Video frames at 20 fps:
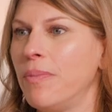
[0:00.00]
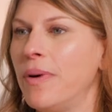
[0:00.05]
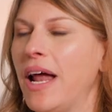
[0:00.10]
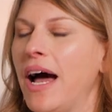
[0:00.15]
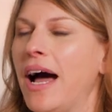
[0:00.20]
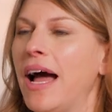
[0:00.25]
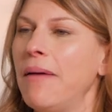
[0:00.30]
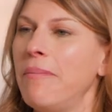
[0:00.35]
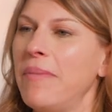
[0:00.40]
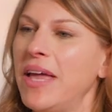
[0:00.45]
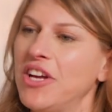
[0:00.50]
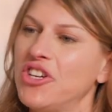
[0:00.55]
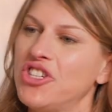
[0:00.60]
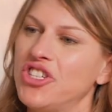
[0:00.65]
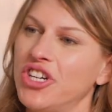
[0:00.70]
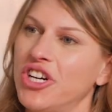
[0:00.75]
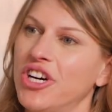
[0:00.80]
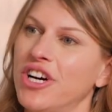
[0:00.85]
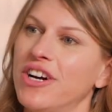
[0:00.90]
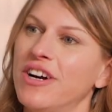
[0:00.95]
But I make
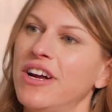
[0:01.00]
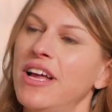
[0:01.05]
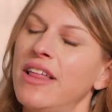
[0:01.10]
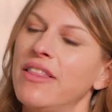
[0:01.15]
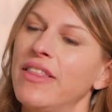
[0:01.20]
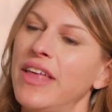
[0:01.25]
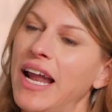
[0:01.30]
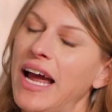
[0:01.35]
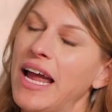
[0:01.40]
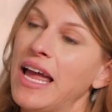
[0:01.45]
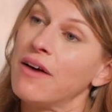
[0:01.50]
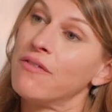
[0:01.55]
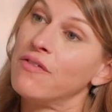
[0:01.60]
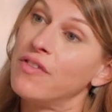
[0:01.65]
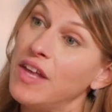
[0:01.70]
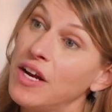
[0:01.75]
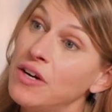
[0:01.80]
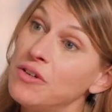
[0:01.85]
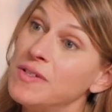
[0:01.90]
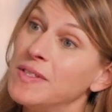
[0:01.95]
sure that I have
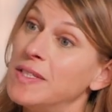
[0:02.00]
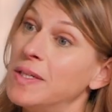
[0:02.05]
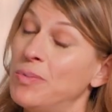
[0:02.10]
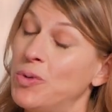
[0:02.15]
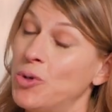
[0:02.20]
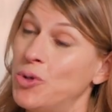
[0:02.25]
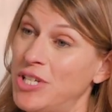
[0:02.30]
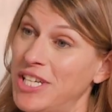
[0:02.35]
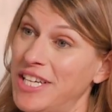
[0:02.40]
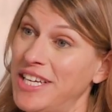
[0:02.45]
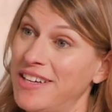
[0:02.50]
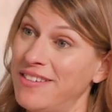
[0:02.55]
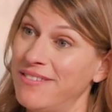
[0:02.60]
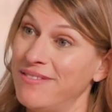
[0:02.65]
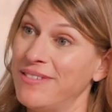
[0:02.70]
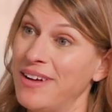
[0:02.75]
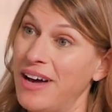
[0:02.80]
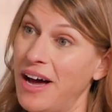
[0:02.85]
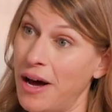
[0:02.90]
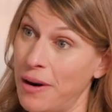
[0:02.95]
their sleep routine
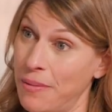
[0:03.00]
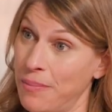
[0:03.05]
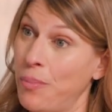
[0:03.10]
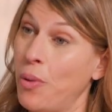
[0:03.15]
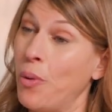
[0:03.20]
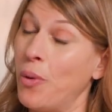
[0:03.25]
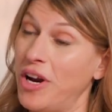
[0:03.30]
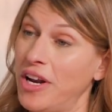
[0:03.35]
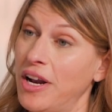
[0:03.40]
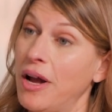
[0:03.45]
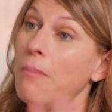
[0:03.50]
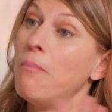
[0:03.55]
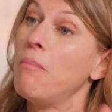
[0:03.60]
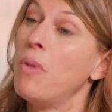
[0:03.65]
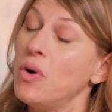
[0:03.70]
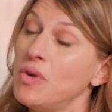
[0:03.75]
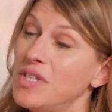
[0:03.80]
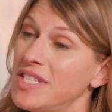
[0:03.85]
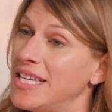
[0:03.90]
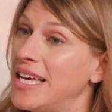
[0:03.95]
on point
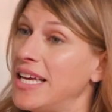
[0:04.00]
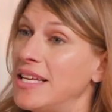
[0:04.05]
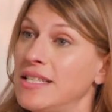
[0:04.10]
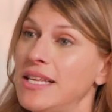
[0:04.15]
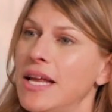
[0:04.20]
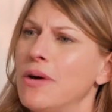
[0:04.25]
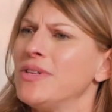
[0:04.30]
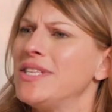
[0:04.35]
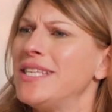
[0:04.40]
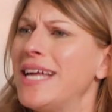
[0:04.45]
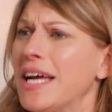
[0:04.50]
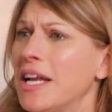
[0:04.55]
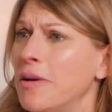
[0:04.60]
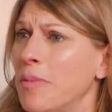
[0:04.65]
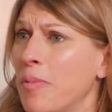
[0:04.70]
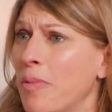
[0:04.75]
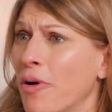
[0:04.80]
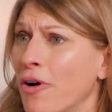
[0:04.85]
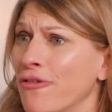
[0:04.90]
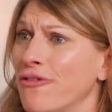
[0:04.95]
most days. Now, it's not going
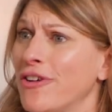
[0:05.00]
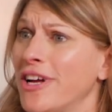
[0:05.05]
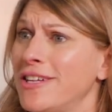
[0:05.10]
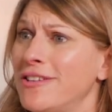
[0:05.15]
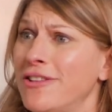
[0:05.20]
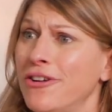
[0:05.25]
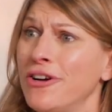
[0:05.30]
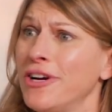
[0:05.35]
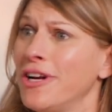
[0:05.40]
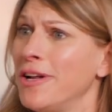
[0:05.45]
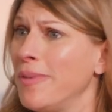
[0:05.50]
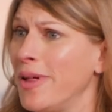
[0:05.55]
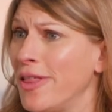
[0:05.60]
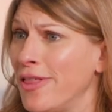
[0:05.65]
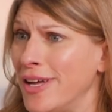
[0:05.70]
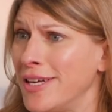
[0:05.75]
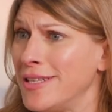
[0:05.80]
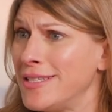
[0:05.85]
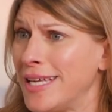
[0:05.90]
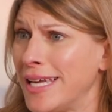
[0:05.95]
to be perfect. There are going to be
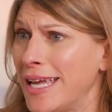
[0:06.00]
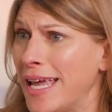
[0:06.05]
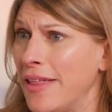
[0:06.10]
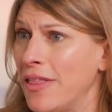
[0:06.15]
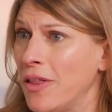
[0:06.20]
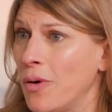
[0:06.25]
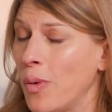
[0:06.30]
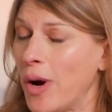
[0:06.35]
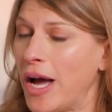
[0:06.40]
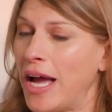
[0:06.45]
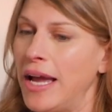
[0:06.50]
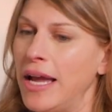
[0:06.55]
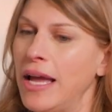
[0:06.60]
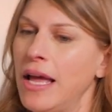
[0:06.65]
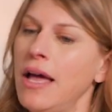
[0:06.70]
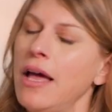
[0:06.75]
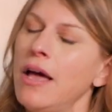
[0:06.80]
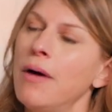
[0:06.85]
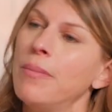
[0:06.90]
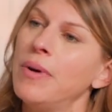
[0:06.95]
things that get in the way.
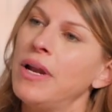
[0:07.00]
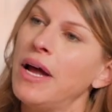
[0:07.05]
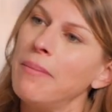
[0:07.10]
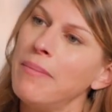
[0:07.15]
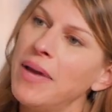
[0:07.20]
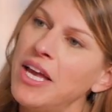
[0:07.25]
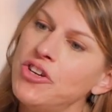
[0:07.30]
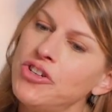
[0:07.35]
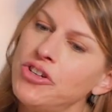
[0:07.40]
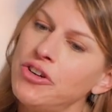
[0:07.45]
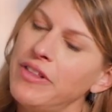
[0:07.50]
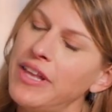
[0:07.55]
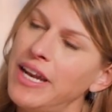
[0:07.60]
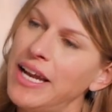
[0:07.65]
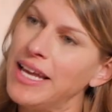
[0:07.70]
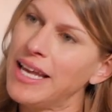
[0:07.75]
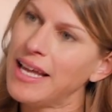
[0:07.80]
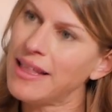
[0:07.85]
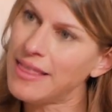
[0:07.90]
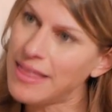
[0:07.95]
But I make sure that
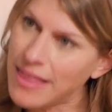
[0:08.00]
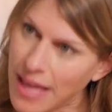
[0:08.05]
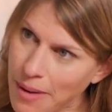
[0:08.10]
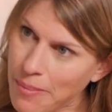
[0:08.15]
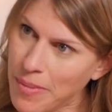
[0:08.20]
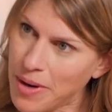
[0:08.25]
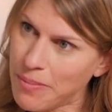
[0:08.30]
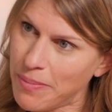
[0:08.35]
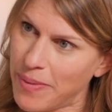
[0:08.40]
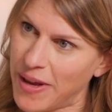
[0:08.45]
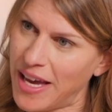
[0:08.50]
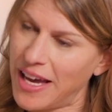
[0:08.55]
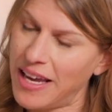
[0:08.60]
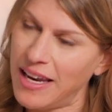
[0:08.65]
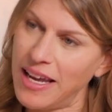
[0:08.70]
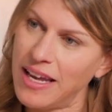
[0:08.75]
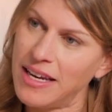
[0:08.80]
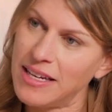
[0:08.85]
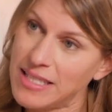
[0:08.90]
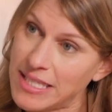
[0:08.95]
I get them in
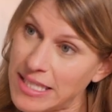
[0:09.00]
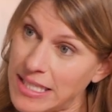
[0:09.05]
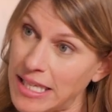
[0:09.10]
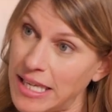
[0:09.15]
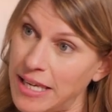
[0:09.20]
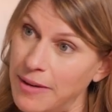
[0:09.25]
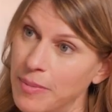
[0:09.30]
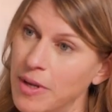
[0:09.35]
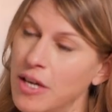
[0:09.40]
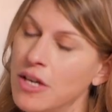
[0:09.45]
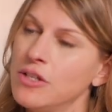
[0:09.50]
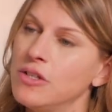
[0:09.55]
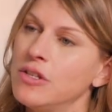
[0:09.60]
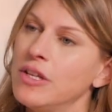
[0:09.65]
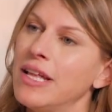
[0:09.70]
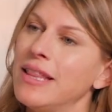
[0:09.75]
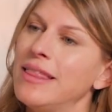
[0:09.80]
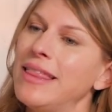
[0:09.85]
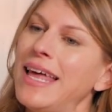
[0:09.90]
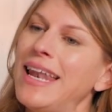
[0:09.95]
bed and asleep so
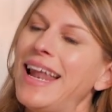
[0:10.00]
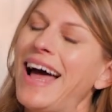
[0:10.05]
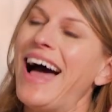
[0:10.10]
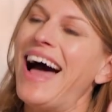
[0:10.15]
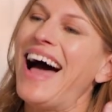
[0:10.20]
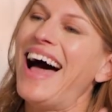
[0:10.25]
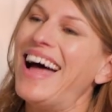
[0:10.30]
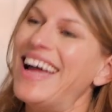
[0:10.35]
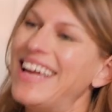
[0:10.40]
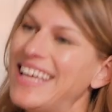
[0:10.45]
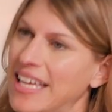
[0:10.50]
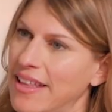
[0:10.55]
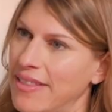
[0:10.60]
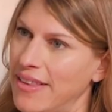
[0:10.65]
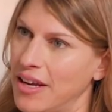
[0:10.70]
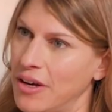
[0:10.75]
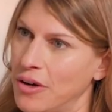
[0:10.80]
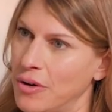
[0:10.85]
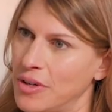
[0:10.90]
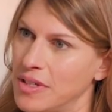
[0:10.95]
that then I can
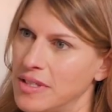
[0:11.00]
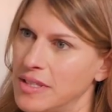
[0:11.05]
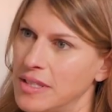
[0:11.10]
then go to